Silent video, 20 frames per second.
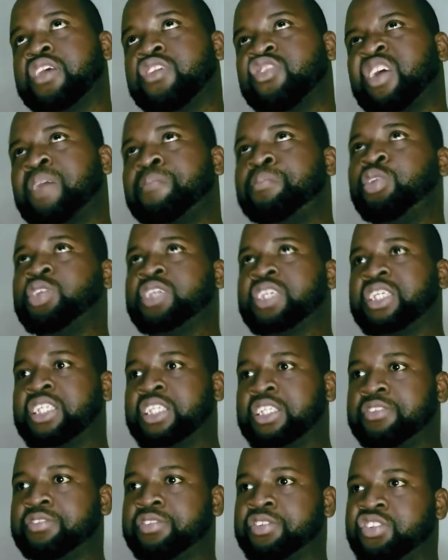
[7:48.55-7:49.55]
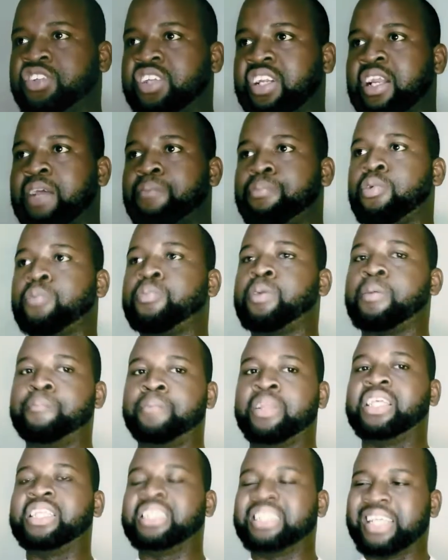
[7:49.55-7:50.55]
so positive, so not
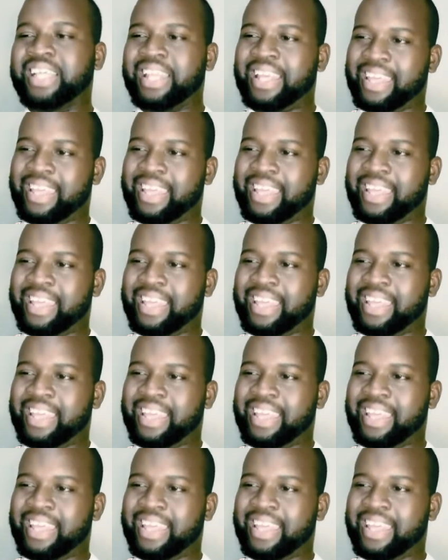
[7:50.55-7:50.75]
probability.